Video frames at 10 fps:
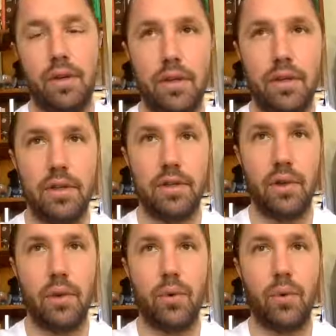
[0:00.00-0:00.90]

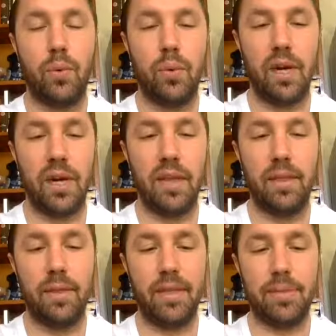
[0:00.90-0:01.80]
So
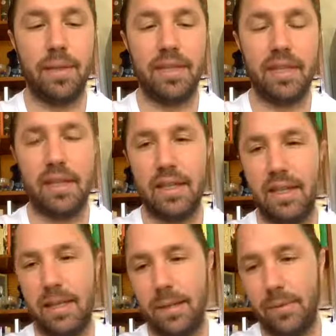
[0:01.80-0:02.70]
this
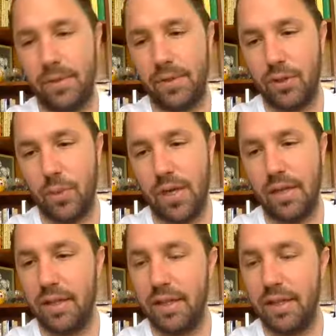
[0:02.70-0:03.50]
is why it